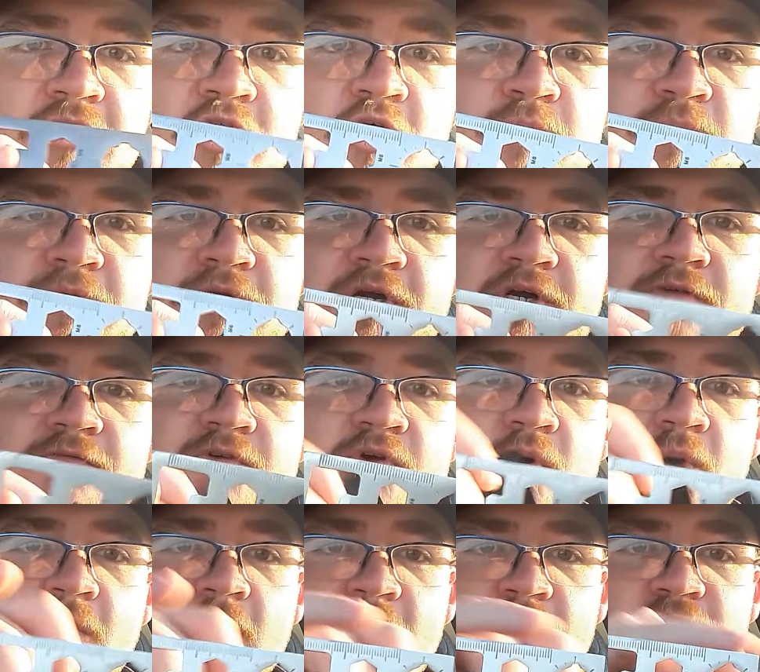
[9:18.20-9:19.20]
opener, of
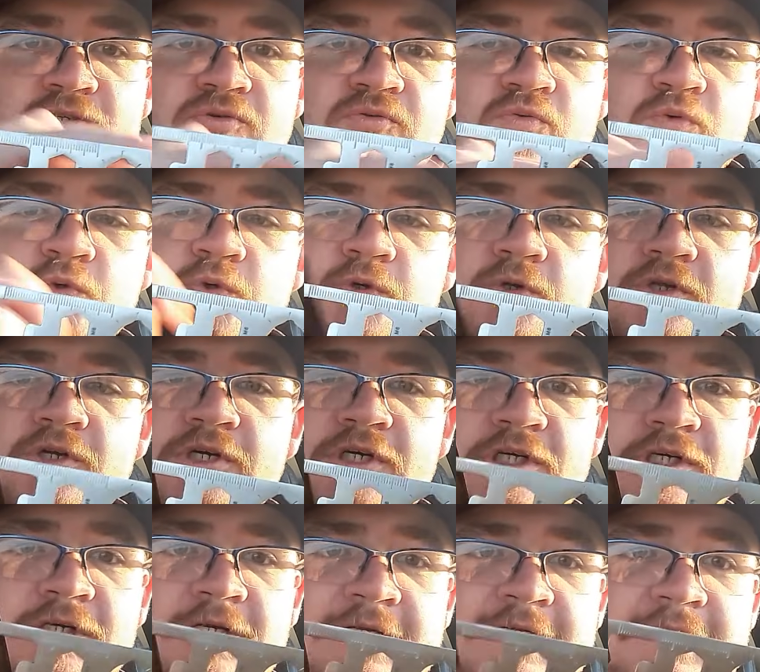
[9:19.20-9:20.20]
course,
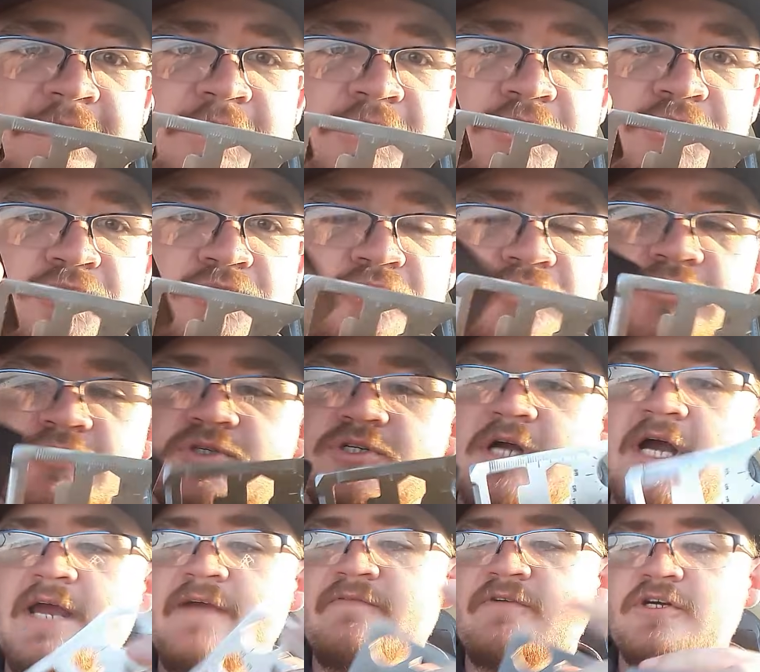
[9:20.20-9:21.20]
ruler,
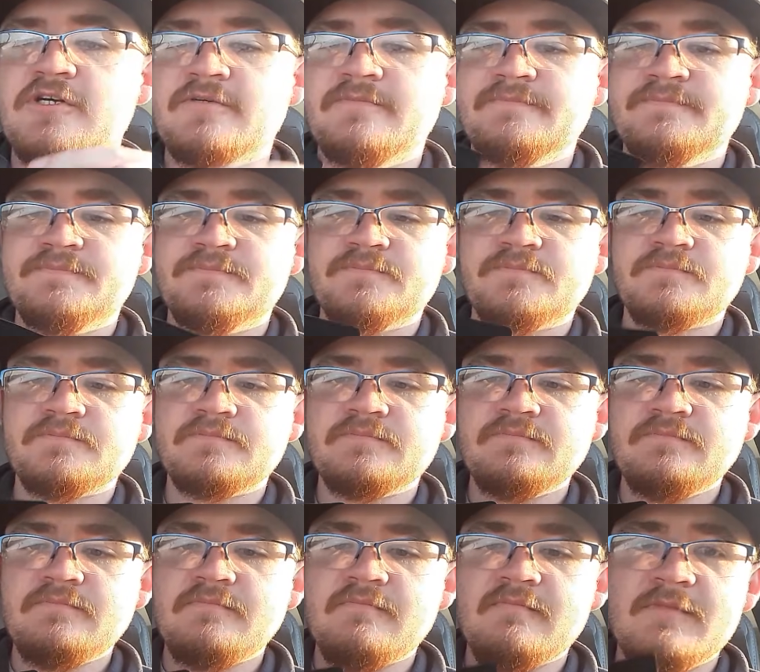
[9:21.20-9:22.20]
screwdriver.
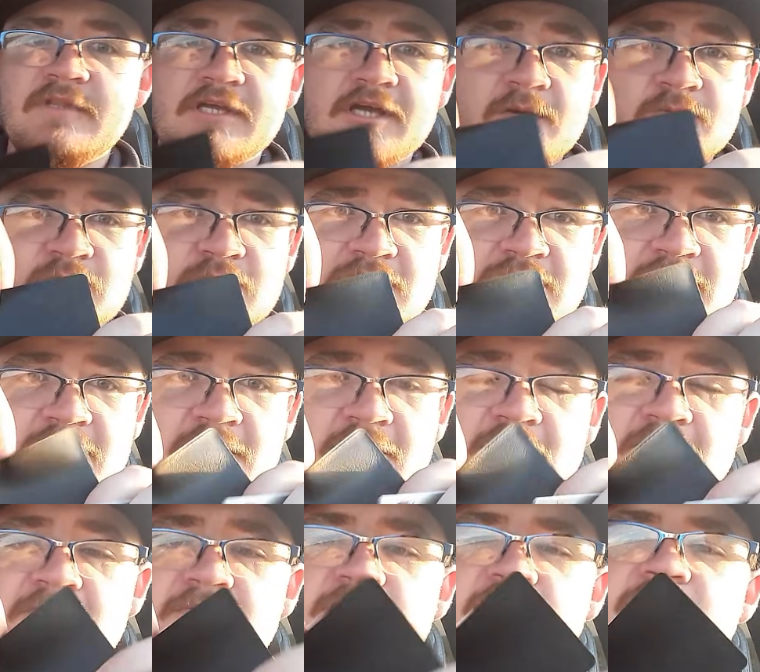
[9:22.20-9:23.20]
Comes with this
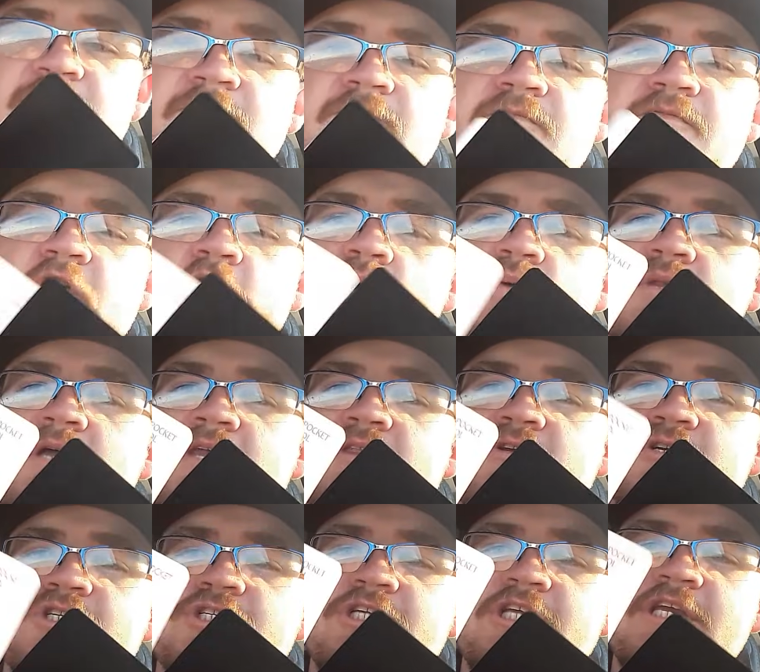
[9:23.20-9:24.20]
little faux
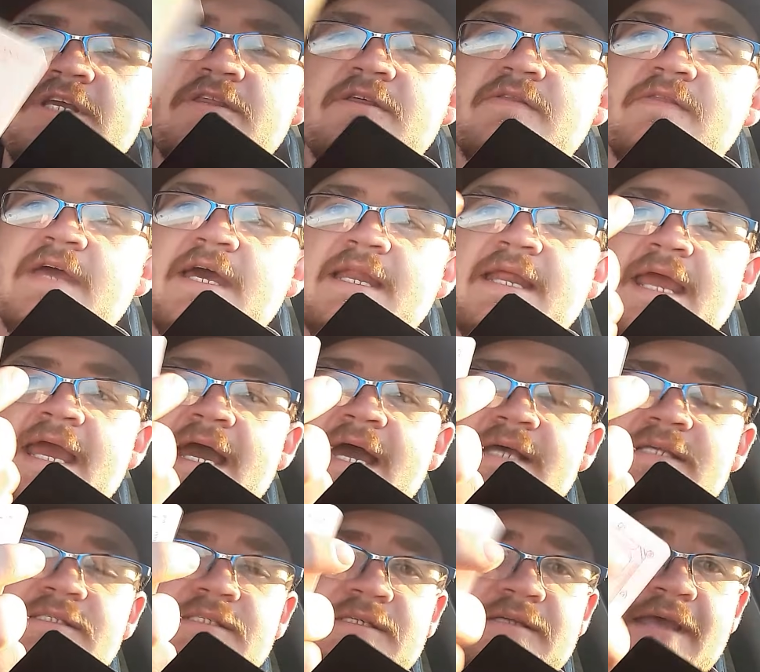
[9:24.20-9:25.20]
leather sheath that
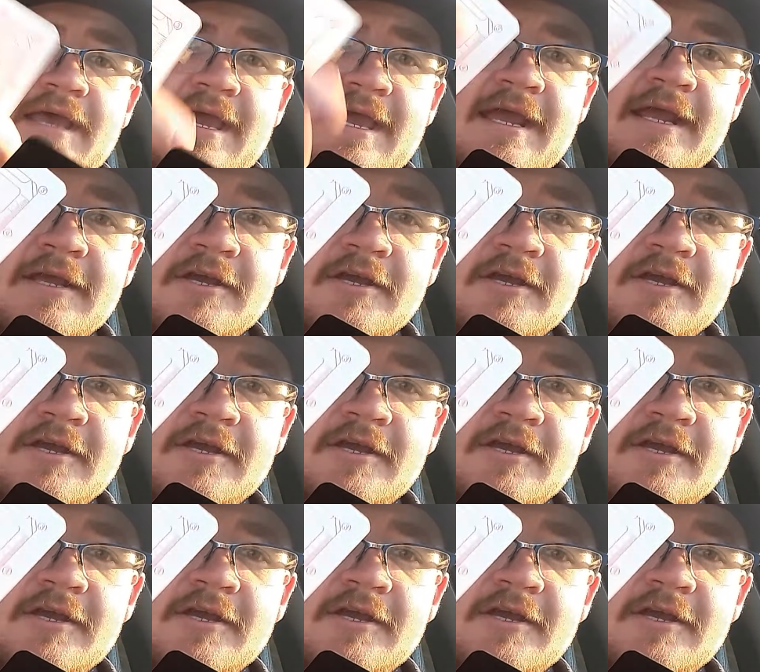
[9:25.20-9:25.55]
has a